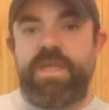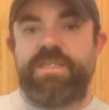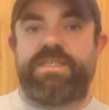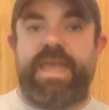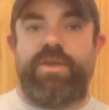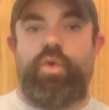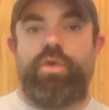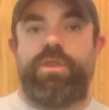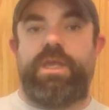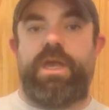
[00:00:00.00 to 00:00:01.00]
stayed
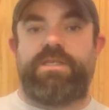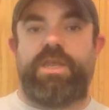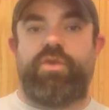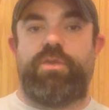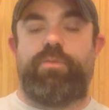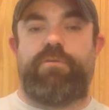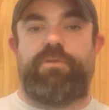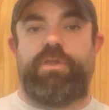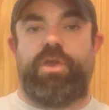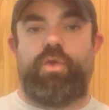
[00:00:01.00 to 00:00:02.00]
on the book
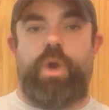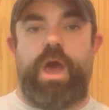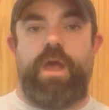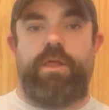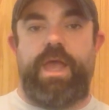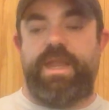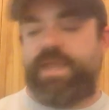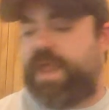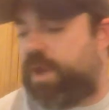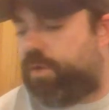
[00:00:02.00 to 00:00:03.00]
for a little while, and
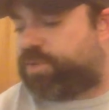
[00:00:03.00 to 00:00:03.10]
now, I'm